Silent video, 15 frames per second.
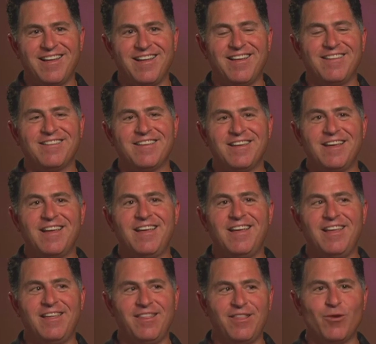uh,
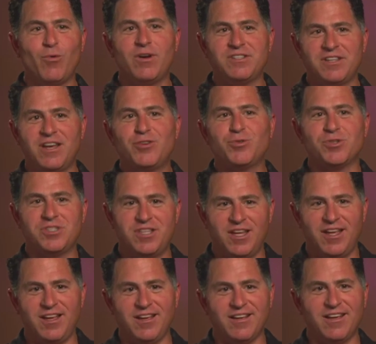there was an
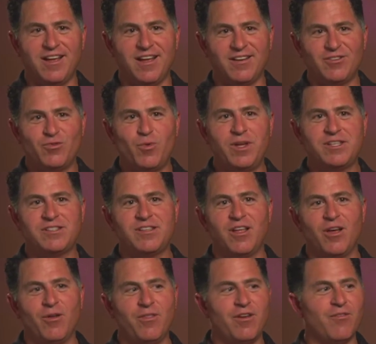interesting uh, twist
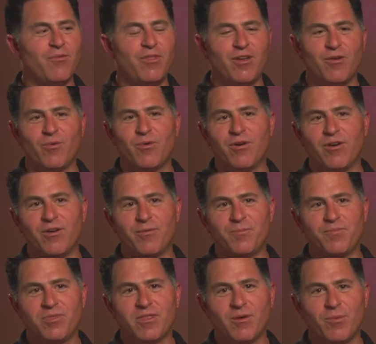though. There, there
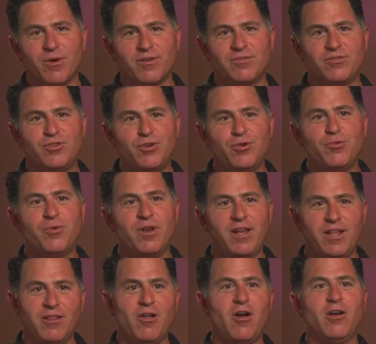were there were two
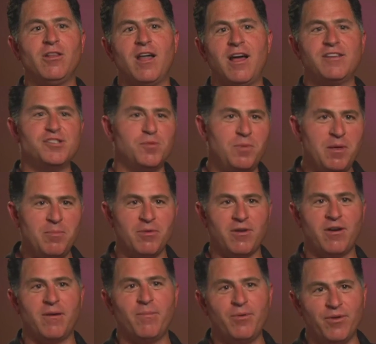really long lines of
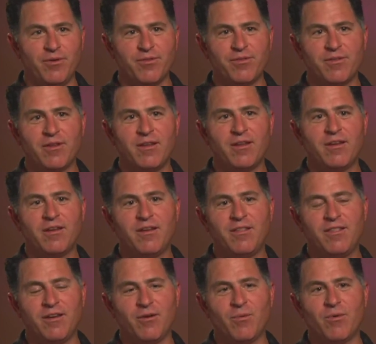people at our booth.
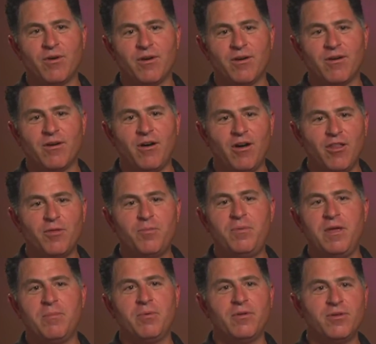There were all the
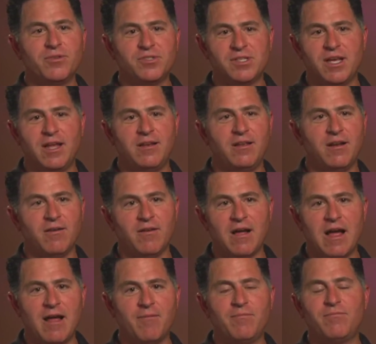people who said, you know,
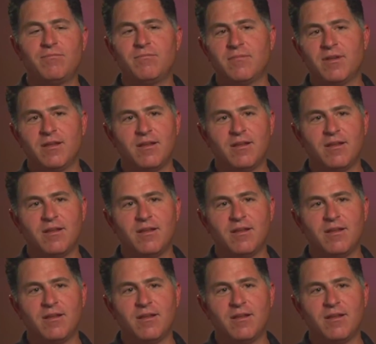I'm